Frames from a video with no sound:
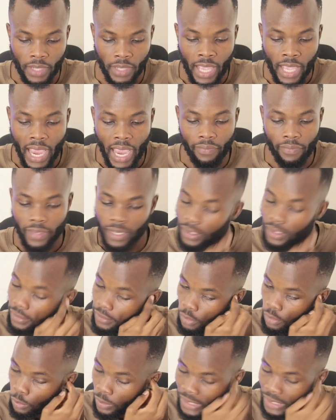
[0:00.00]
And
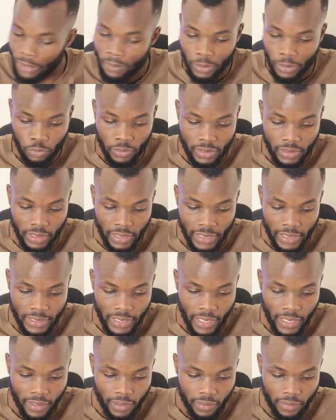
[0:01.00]
then we'll come back to this
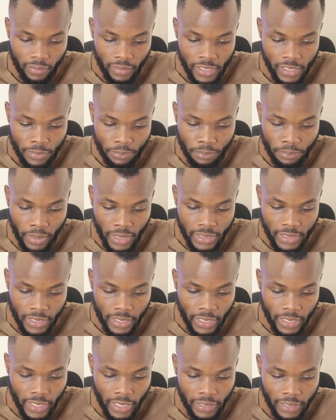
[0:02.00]
later, this part
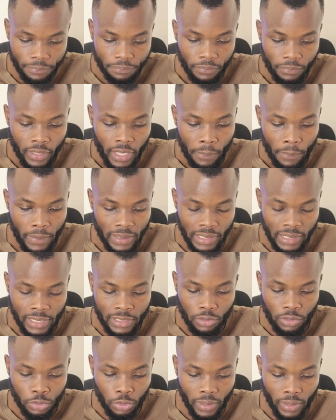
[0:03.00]
here, but
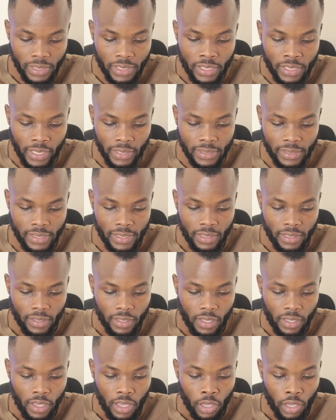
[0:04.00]
let's go to our strengths.
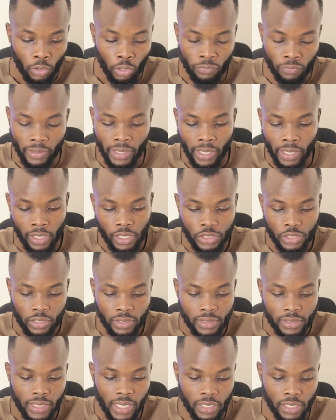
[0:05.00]

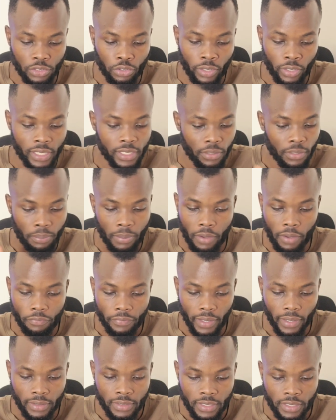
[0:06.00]
Configurations and storage,
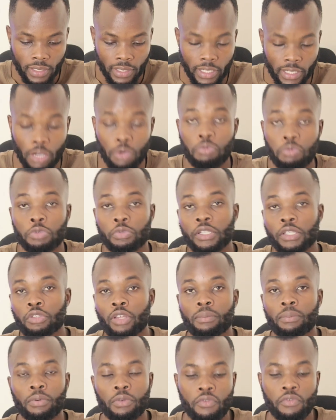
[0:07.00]
perfect. Now, what we need to
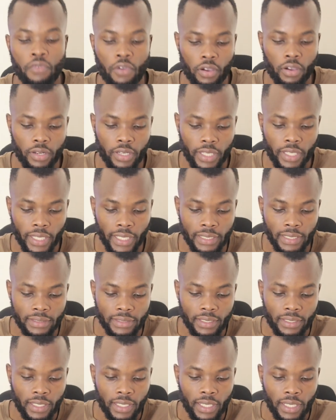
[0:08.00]
improve on
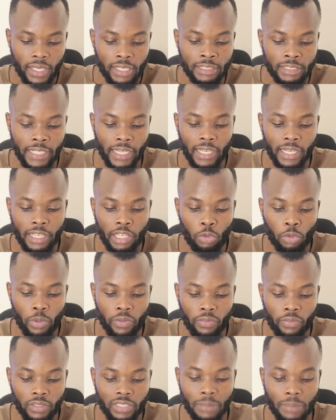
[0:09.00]
is struggling
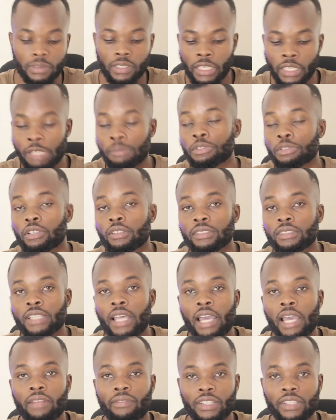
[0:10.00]
with subscriptions
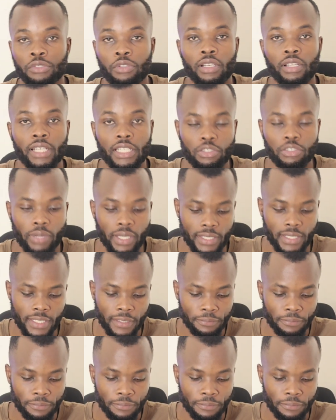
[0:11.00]
and virtual networks.